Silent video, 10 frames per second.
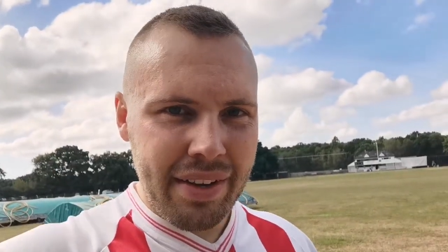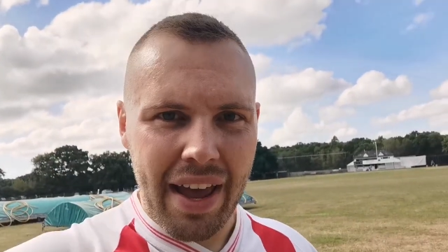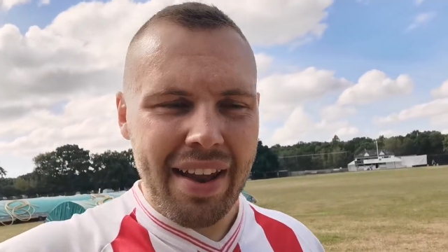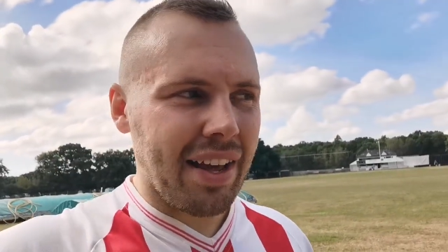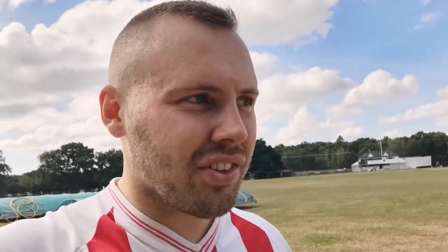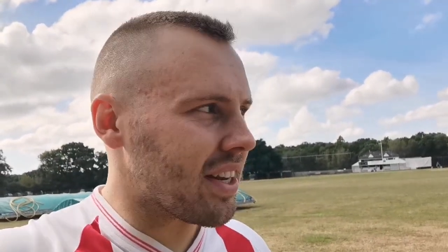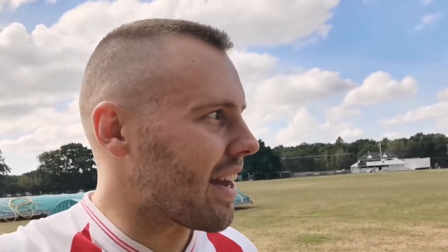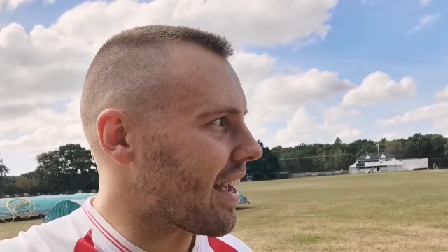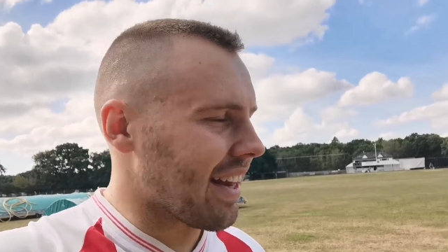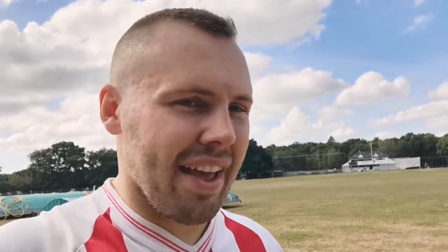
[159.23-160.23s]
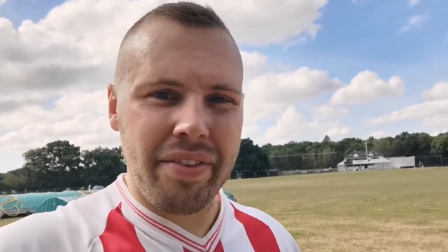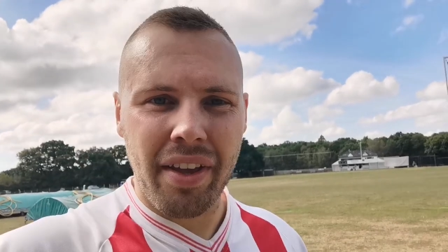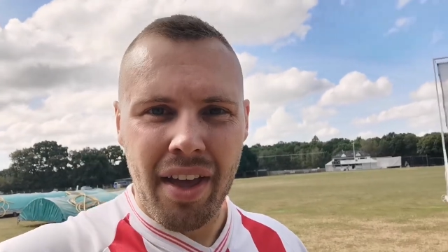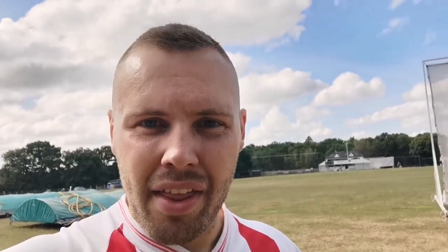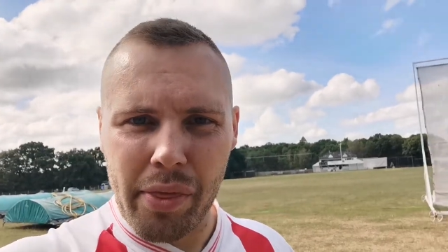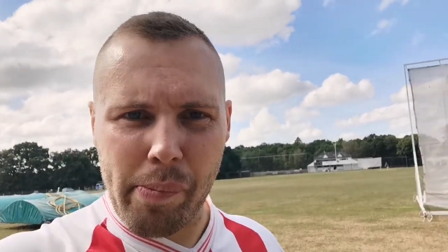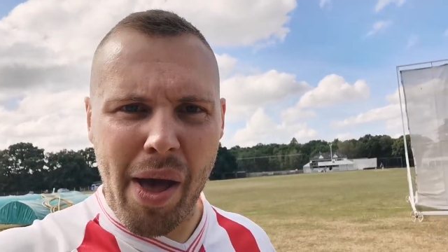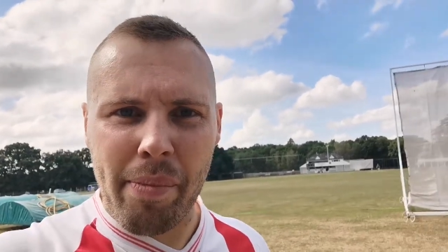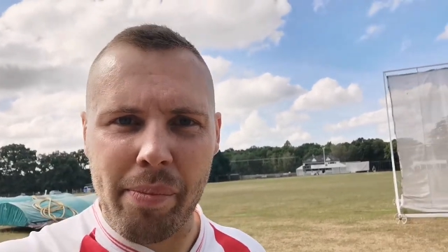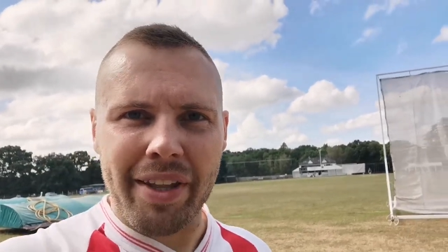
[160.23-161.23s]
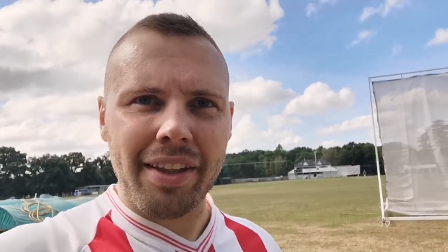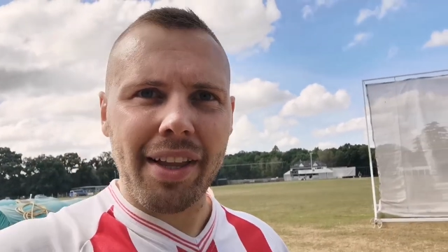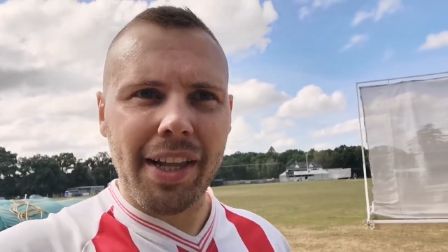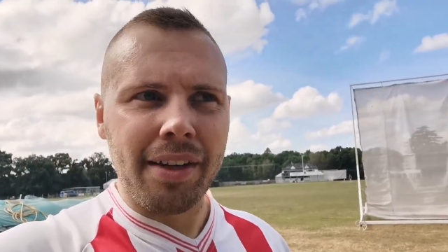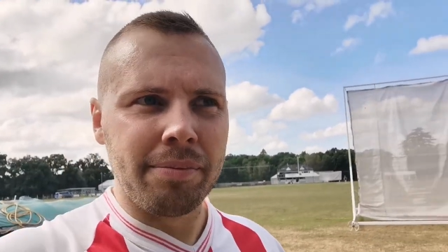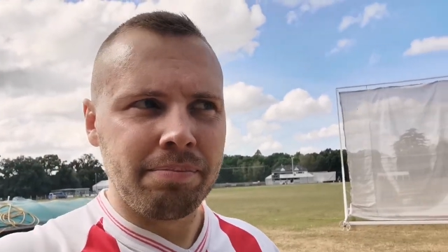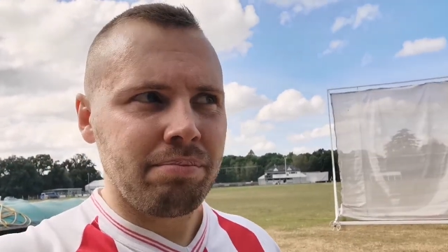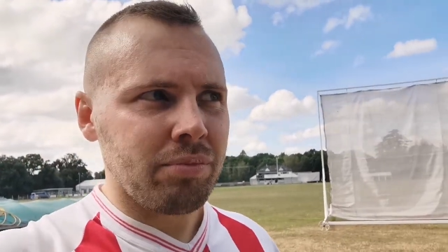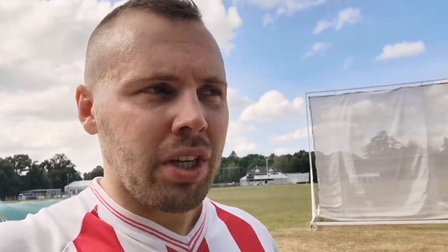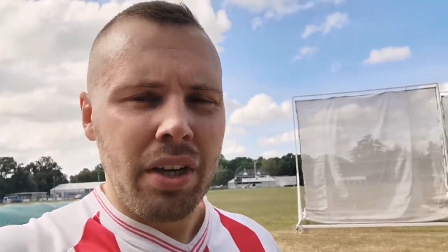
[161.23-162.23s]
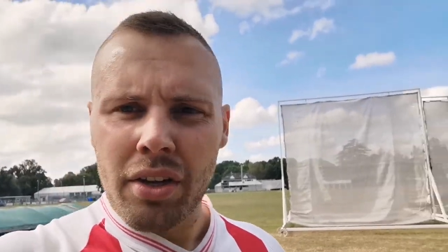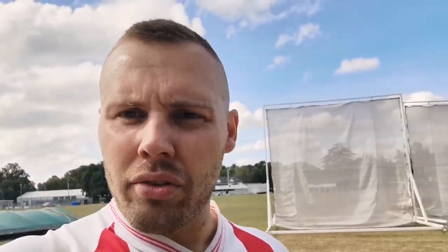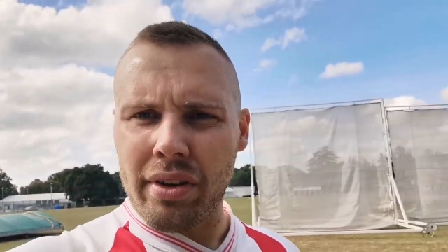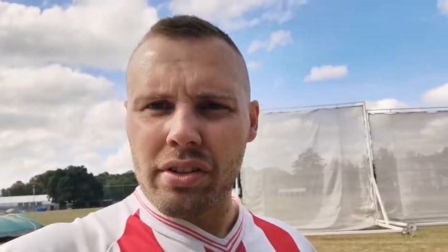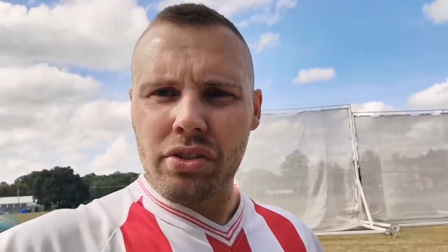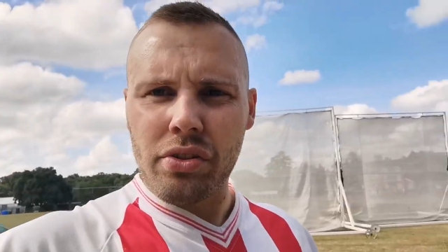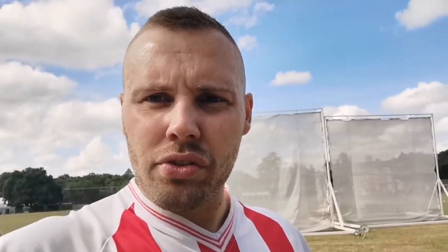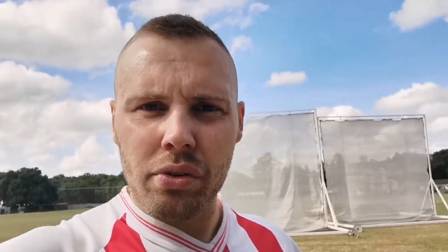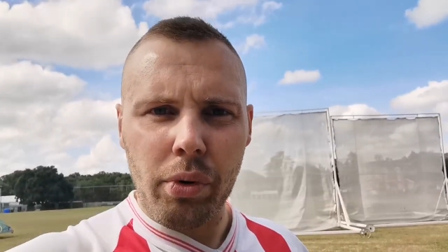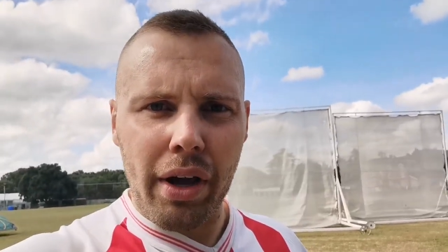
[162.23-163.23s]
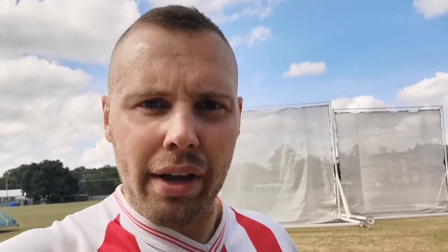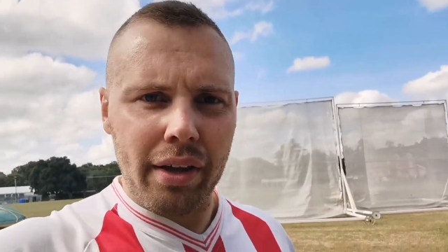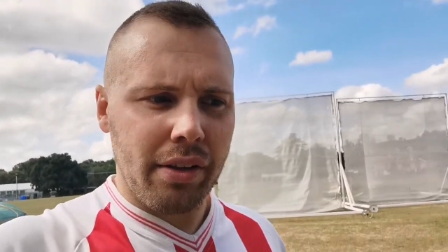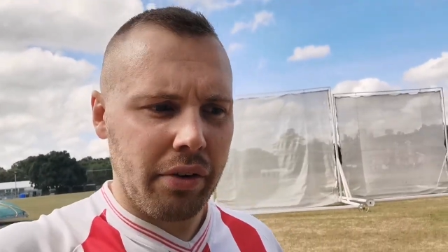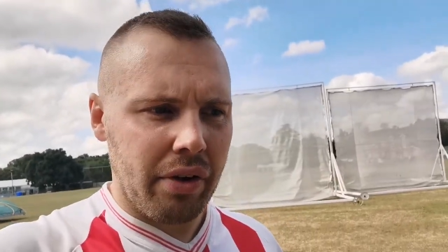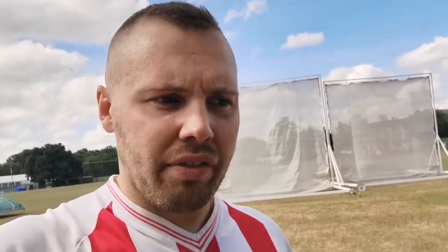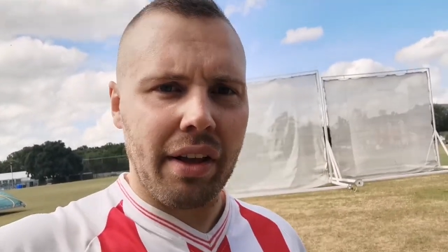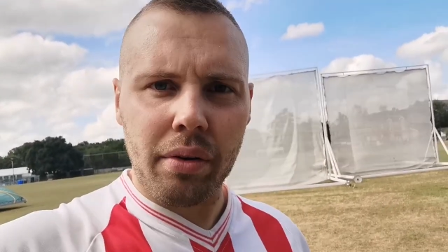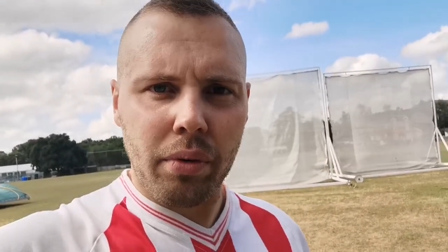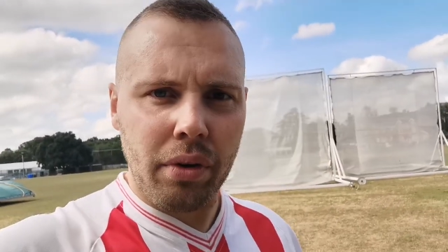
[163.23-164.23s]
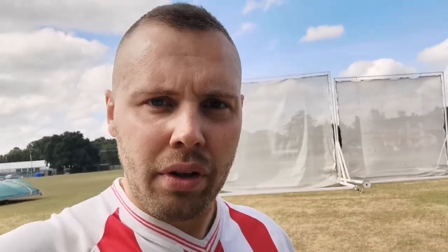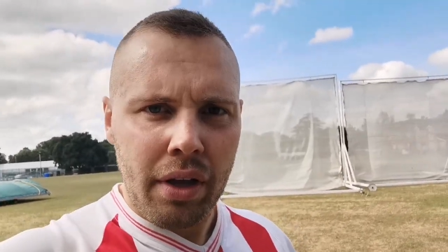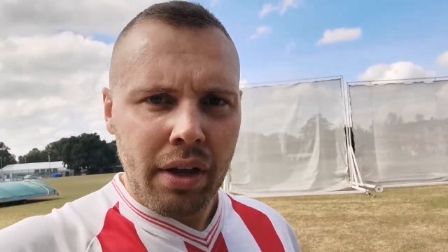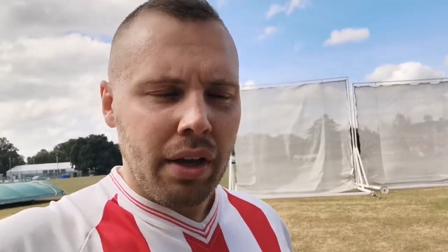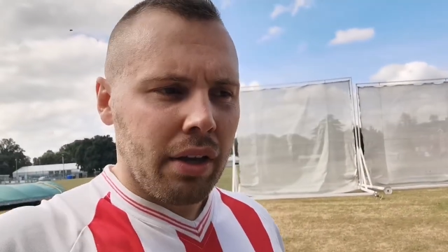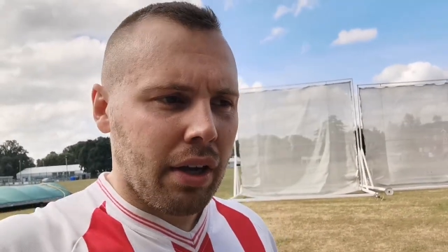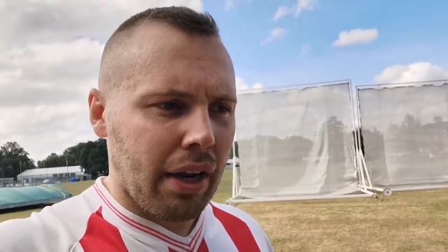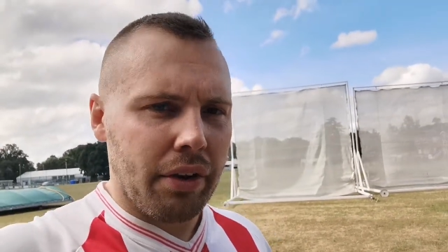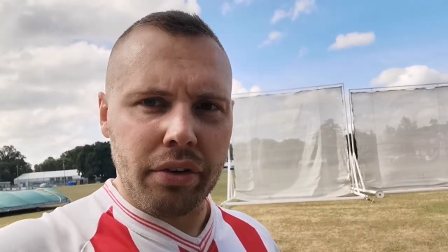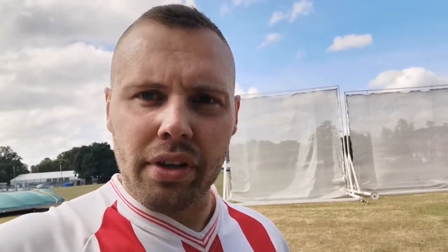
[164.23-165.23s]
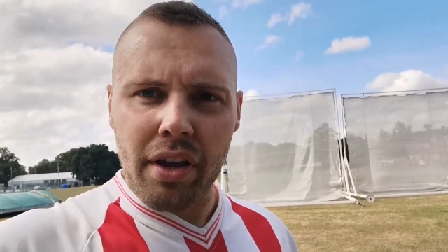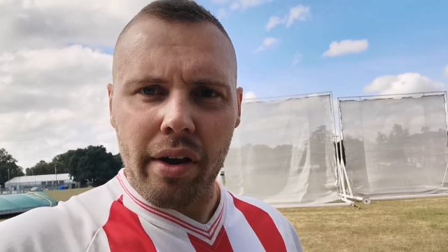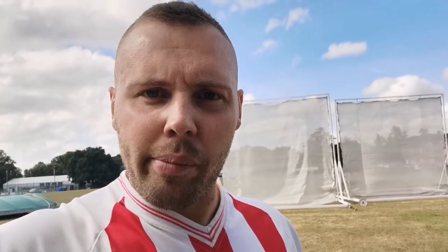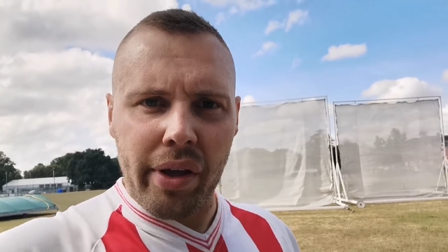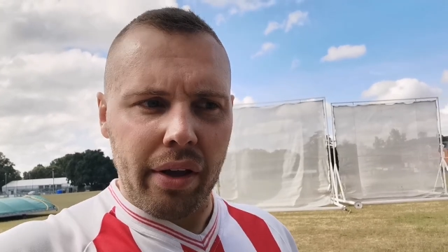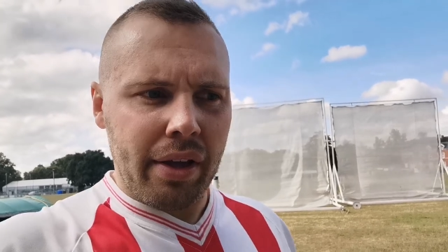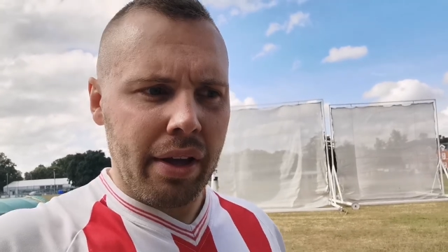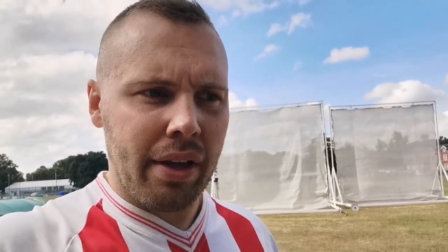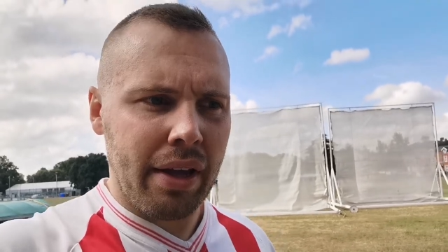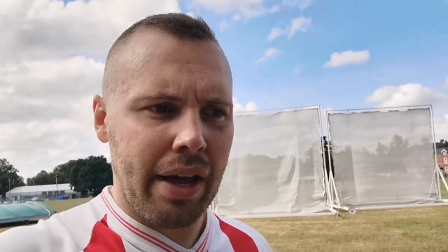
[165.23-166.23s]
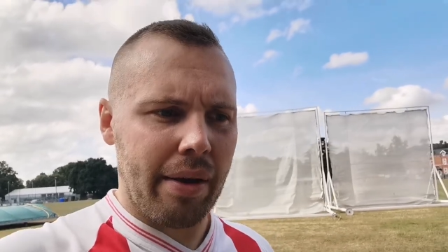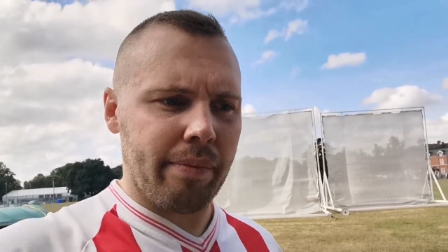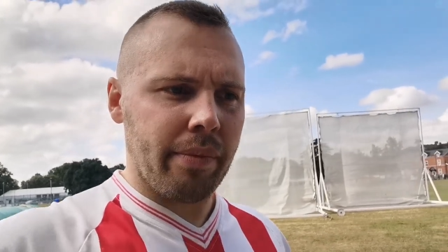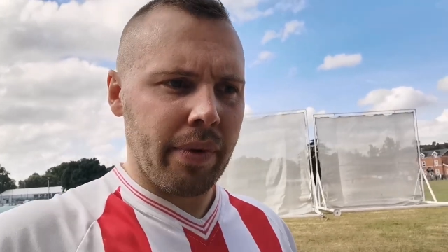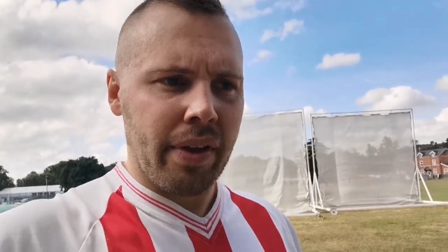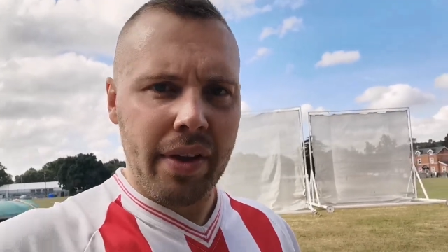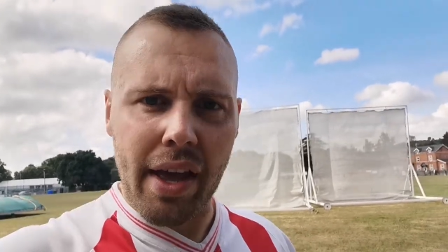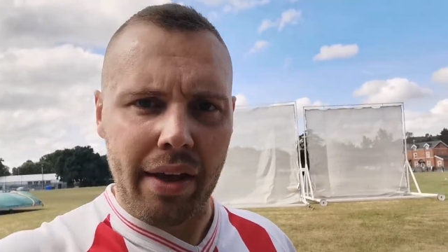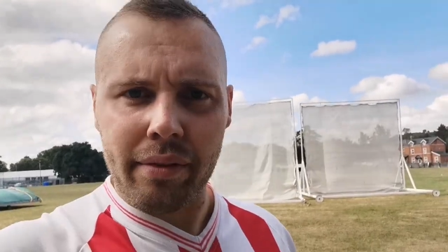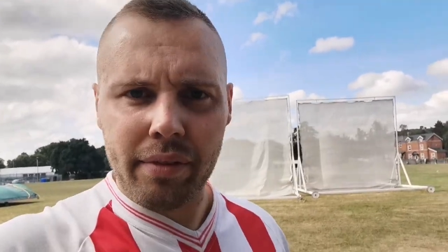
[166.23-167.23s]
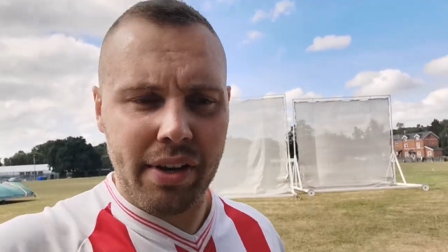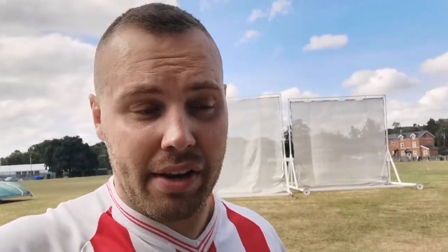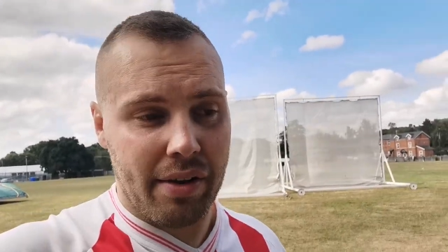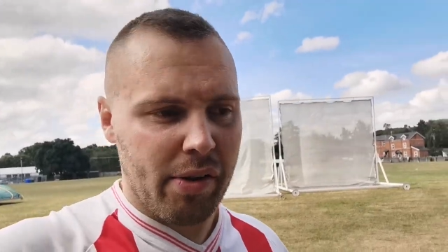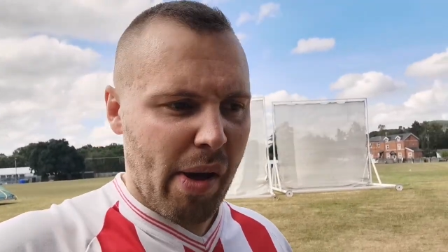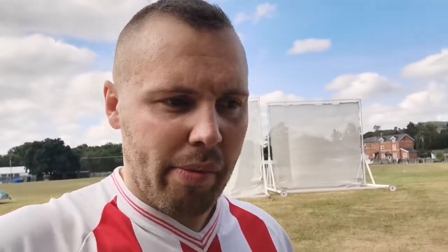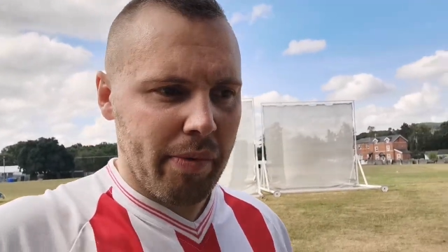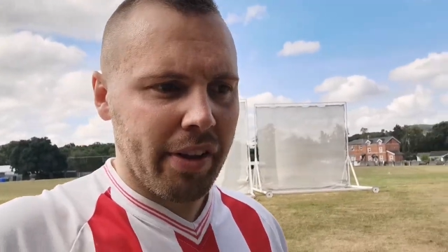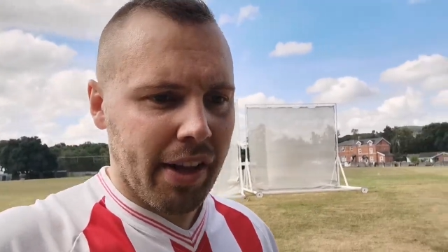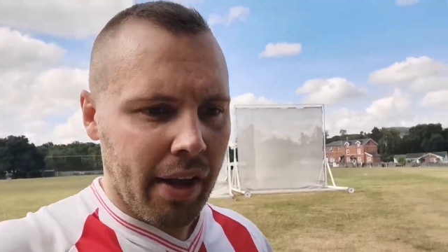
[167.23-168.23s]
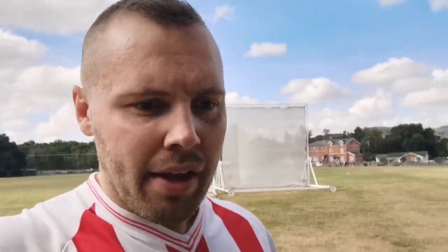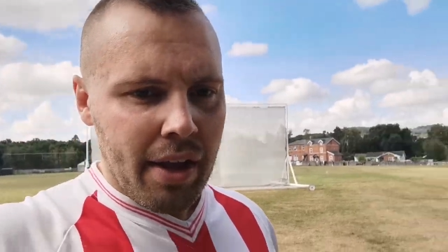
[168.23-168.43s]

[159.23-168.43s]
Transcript: They're actually nicknamed the Peppermints. I'm not actually too sure why. I don't know if that's what colour Newquay are, but um, yeah, nicknamed the Peppermints.